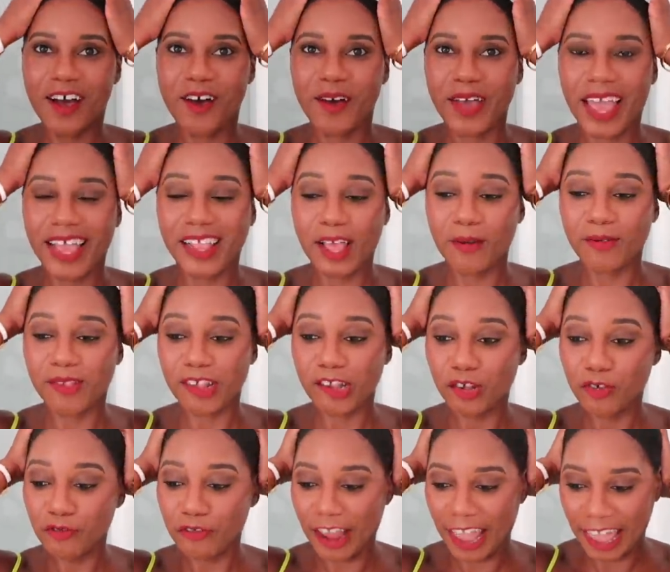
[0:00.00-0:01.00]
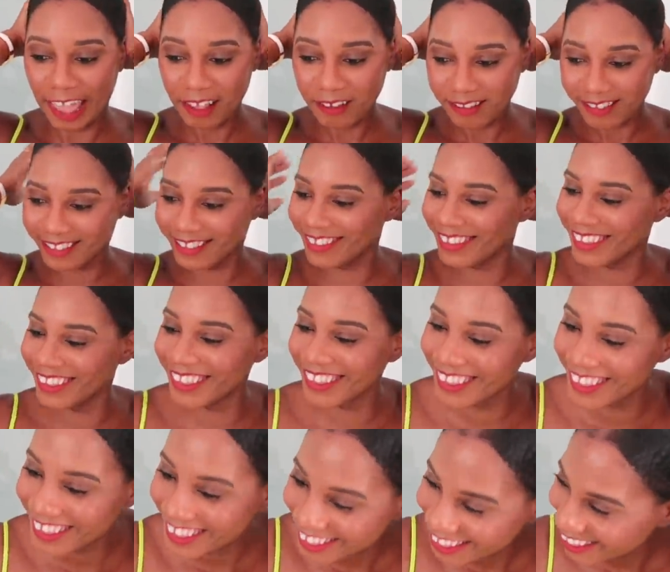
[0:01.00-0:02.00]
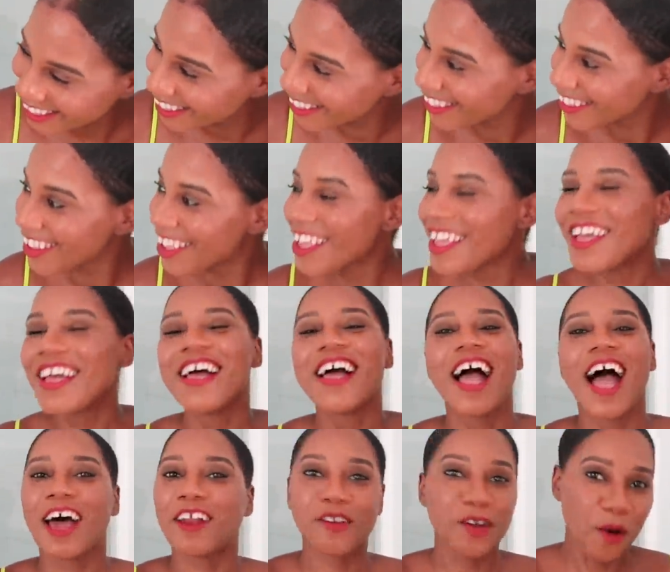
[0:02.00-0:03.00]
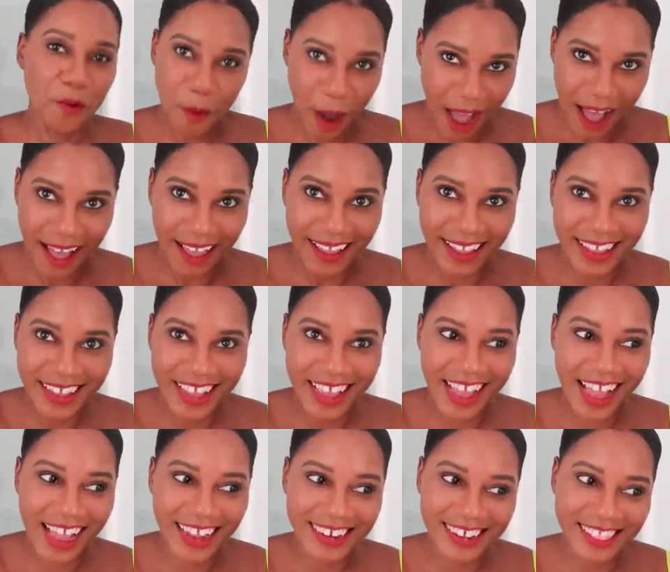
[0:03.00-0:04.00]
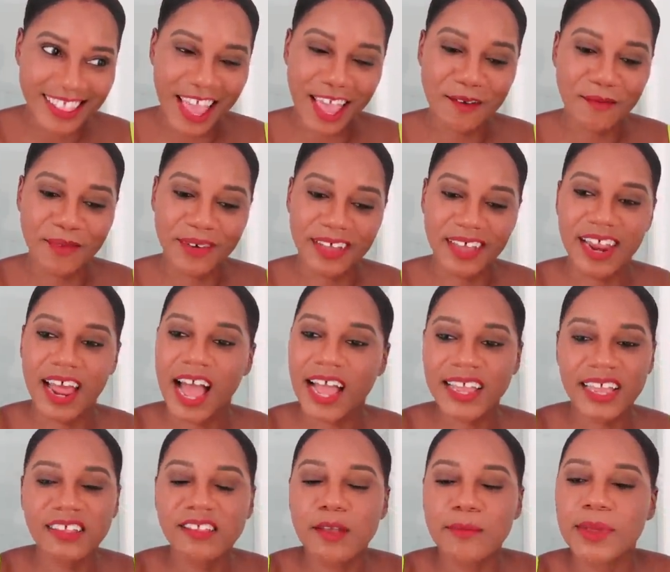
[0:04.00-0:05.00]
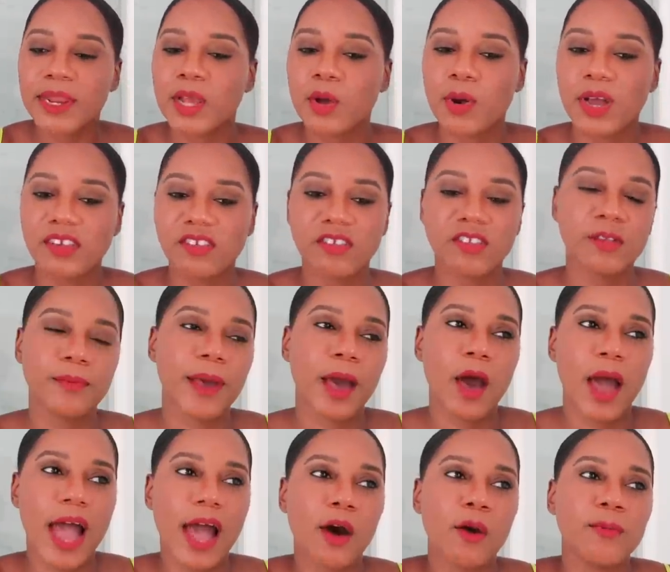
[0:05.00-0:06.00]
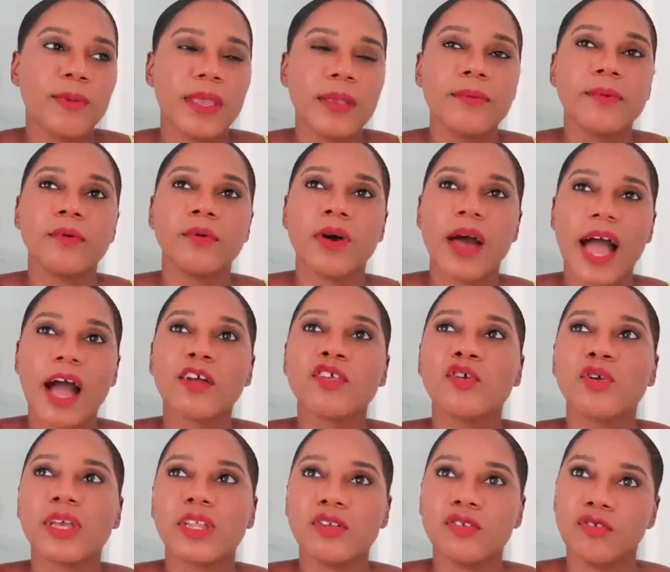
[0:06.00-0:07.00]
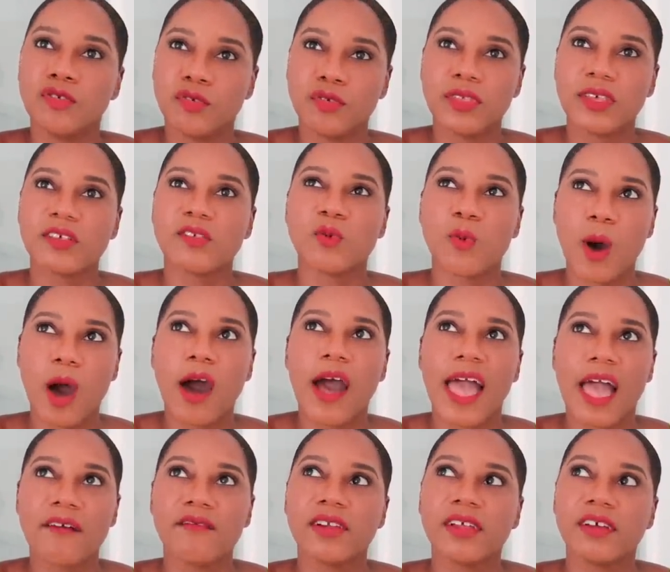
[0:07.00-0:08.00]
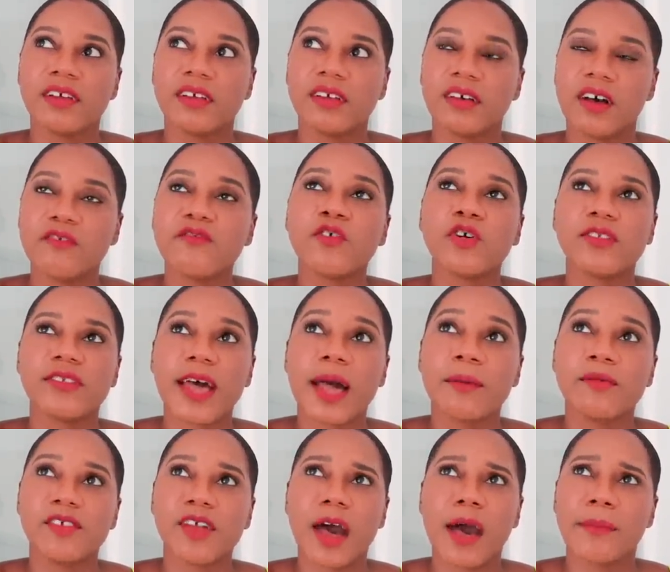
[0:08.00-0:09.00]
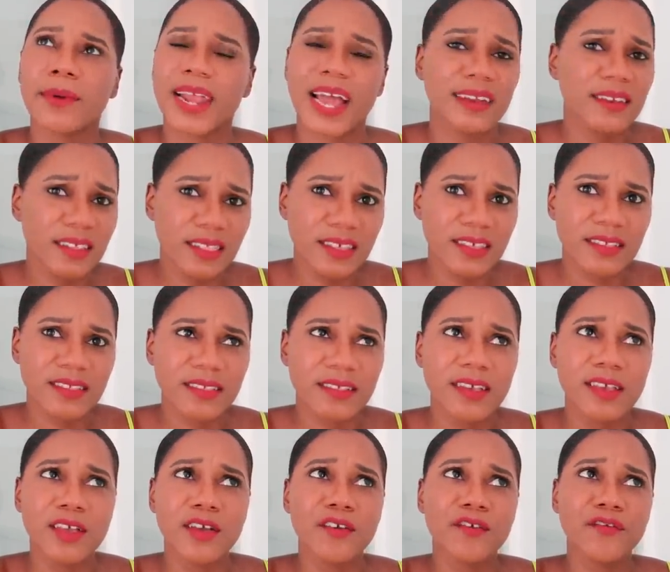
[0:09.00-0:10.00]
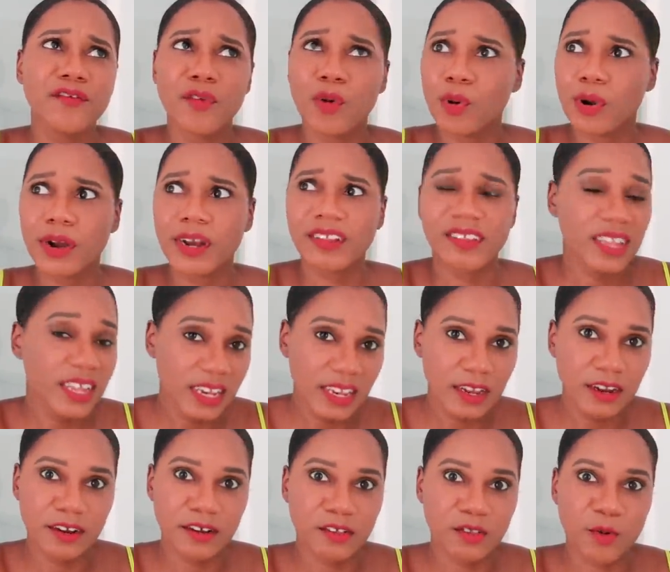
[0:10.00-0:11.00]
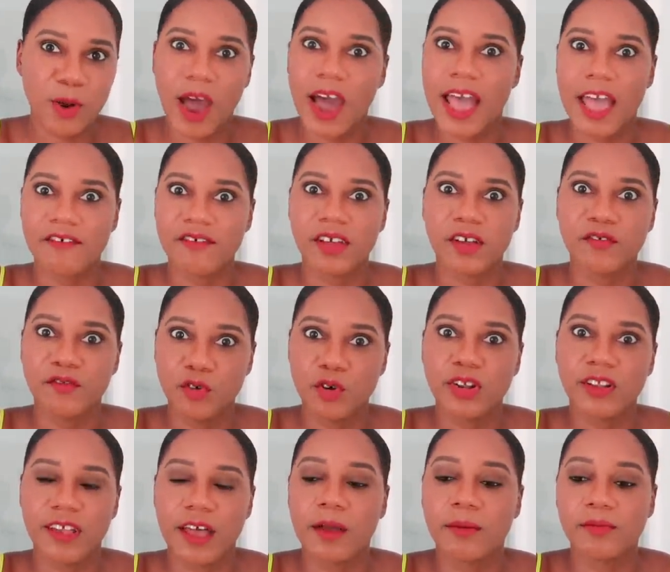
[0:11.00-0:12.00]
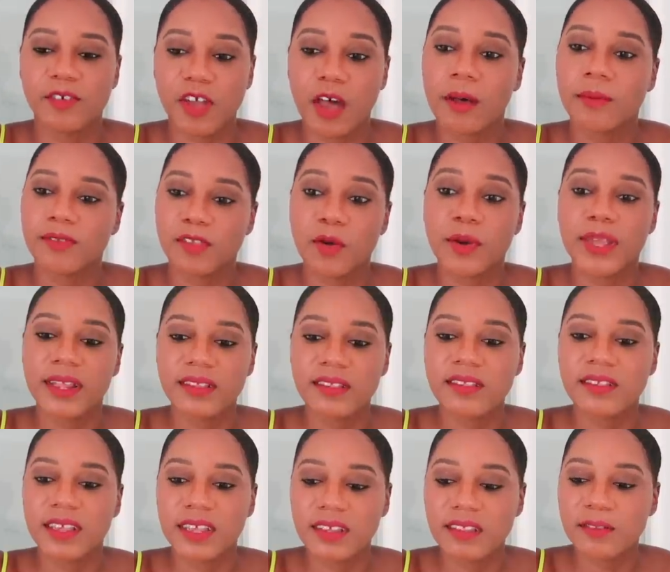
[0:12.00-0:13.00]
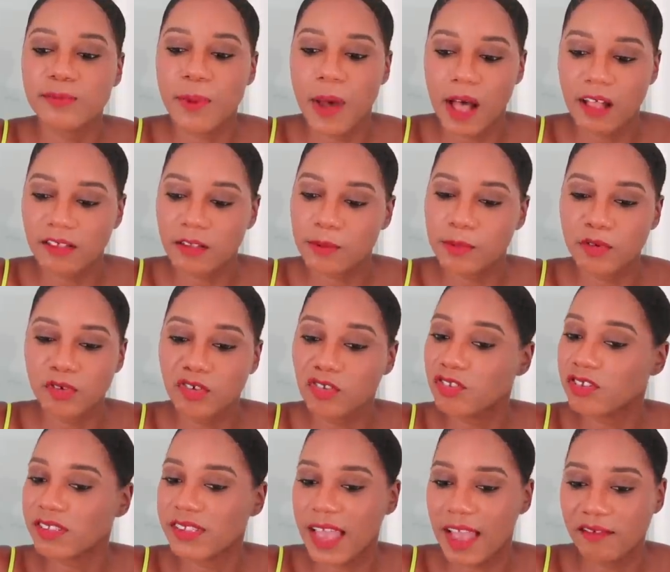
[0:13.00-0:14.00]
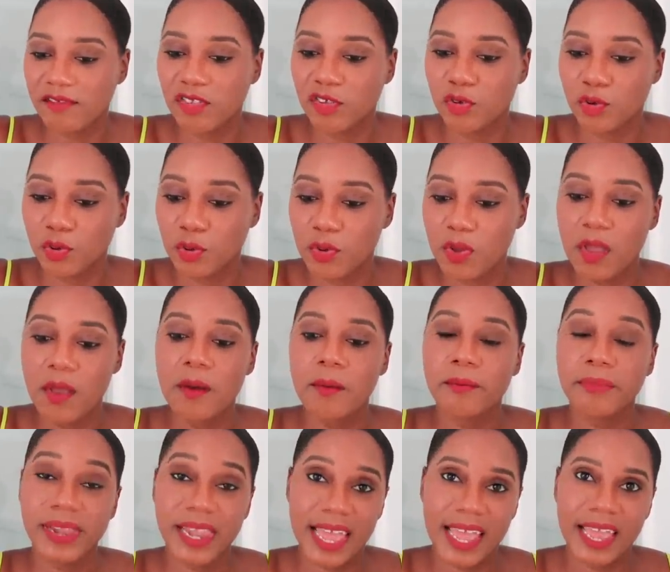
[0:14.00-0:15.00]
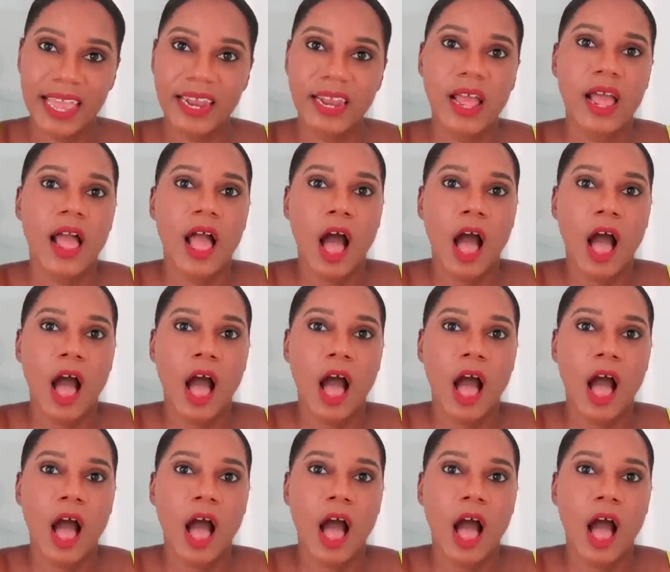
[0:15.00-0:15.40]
Okay, that was a little rant. I don't know why I did that, but I get so many questions about how you can do this while having a full-time job. And I did this for 10 years while having a full-time job. So it's possible, you just have to plan.